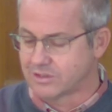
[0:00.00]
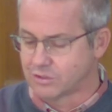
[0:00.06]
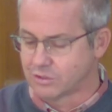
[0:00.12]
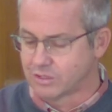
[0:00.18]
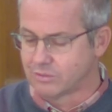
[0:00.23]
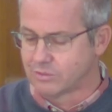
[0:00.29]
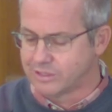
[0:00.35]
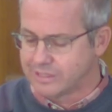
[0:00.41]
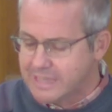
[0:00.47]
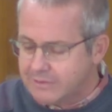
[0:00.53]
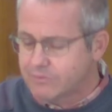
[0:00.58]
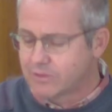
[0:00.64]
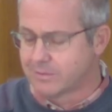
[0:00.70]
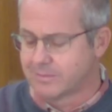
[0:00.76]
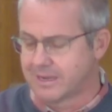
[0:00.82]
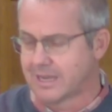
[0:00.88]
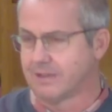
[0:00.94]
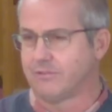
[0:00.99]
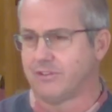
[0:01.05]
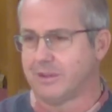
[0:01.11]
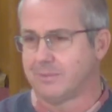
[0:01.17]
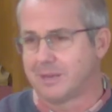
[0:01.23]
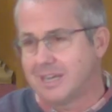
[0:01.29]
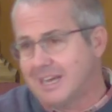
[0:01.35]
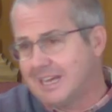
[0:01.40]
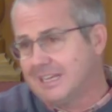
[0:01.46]
thought it would give them no fear,
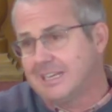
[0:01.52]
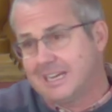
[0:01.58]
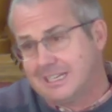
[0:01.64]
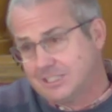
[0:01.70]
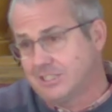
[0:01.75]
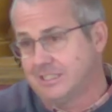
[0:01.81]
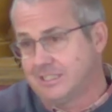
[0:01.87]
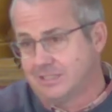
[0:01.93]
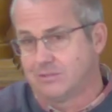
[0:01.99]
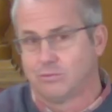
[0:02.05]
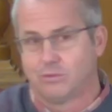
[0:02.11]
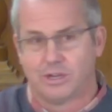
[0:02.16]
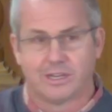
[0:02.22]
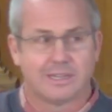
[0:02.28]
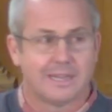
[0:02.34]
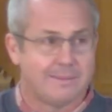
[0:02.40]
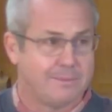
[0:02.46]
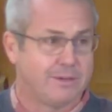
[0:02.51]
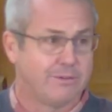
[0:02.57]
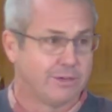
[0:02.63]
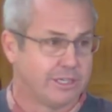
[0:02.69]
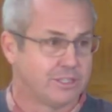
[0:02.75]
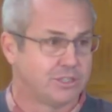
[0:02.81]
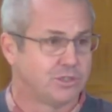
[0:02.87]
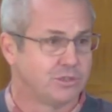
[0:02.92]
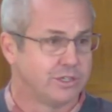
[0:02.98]
but it actually didn't work. Let me
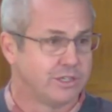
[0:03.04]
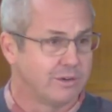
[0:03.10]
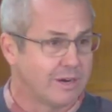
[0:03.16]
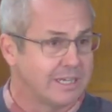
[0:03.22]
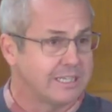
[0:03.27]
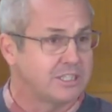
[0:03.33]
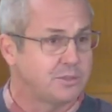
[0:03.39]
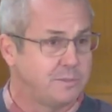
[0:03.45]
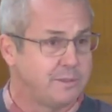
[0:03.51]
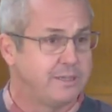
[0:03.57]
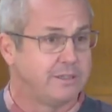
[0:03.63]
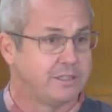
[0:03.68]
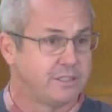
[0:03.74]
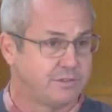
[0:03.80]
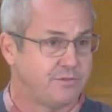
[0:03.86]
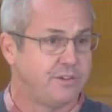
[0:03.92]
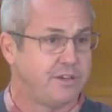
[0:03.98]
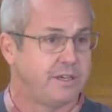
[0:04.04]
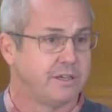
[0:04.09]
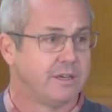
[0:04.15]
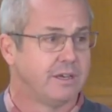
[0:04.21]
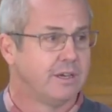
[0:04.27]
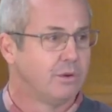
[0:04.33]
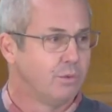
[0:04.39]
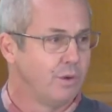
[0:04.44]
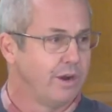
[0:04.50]
reassure you. I experienced fear
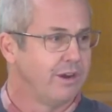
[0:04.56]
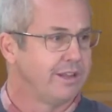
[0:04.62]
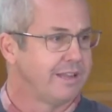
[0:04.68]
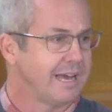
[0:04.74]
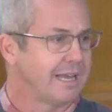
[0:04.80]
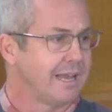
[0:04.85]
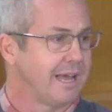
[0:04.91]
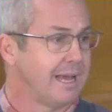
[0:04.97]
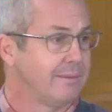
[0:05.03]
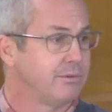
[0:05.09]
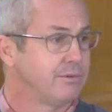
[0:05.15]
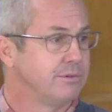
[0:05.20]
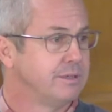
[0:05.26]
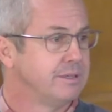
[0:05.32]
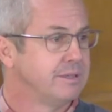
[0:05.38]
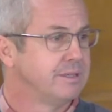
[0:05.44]
wearing that label.